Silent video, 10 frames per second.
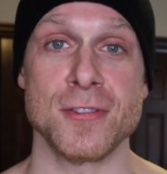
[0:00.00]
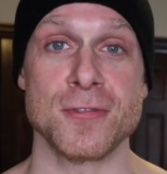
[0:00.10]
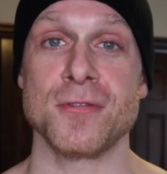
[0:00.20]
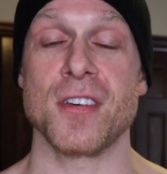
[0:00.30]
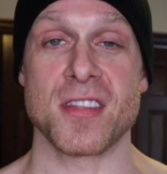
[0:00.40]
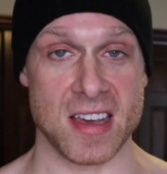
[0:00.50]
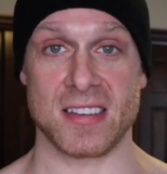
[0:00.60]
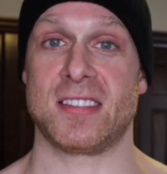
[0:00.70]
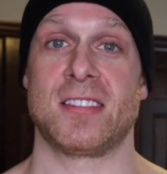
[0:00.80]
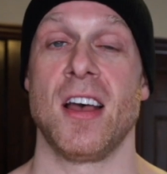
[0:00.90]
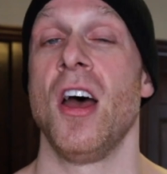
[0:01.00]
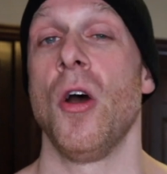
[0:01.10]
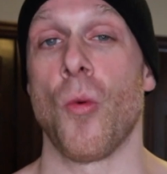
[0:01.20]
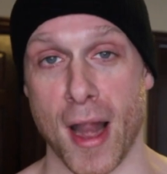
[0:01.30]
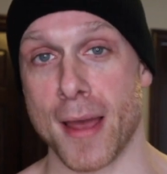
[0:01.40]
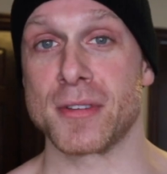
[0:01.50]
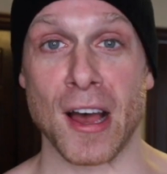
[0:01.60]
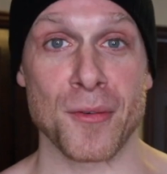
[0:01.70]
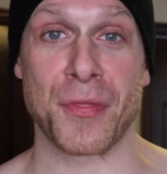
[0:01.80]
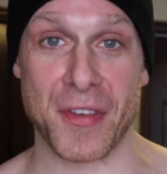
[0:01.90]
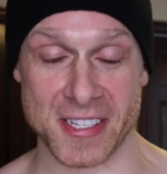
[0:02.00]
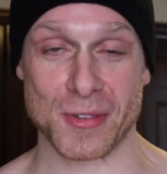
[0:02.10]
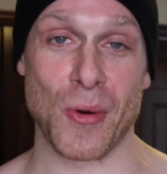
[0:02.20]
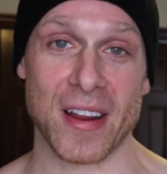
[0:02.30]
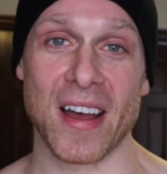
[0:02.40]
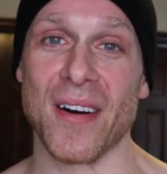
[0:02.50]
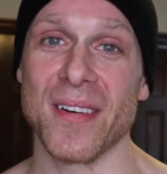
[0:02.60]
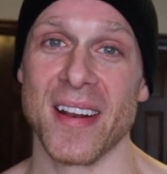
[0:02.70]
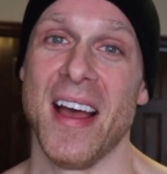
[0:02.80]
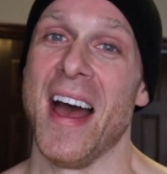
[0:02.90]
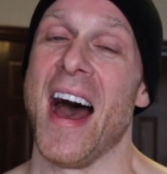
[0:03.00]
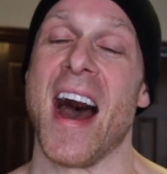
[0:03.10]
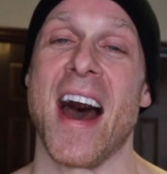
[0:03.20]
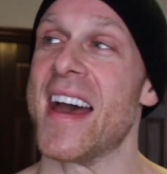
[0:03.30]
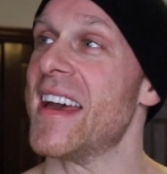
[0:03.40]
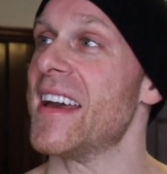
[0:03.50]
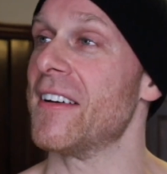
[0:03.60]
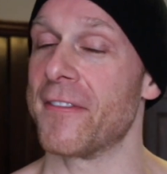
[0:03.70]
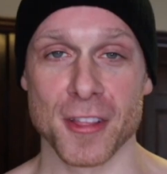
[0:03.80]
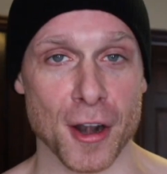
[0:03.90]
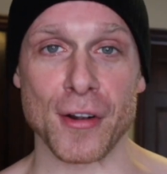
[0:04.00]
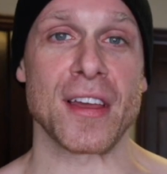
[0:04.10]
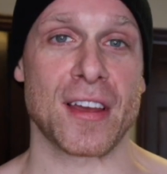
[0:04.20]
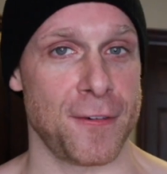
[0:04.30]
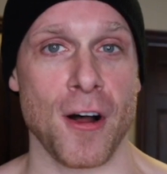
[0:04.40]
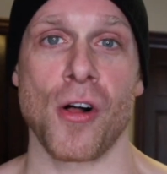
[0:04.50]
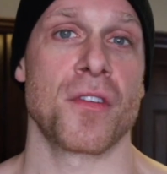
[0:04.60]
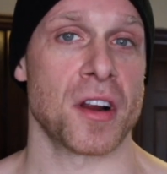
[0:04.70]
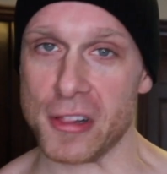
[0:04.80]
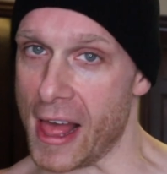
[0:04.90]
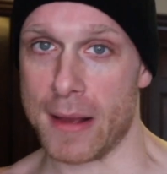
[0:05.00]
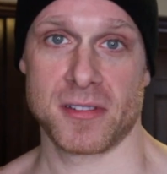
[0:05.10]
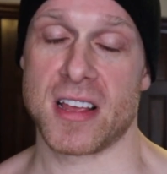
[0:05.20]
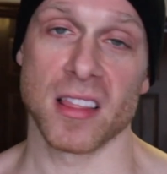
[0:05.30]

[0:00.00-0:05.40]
you this, when I'm done with this workout, I literally could fall over and collapse. I